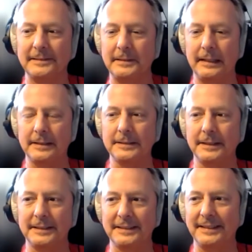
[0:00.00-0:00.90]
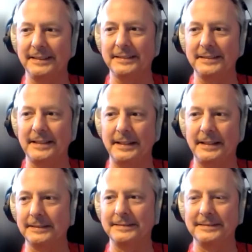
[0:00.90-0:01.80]
Yeah, because that's
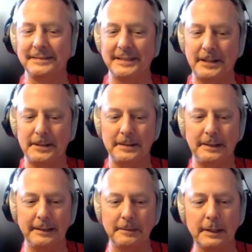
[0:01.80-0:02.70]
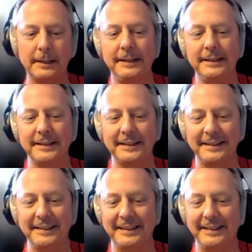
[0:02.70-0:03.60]
not a good thing. But
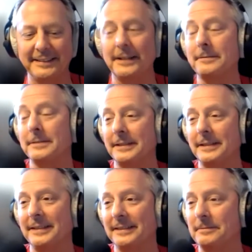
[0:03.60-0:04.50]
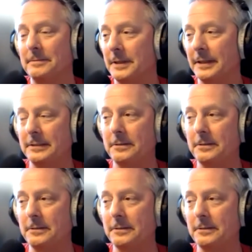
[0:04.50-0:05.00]
he's obviously extreme.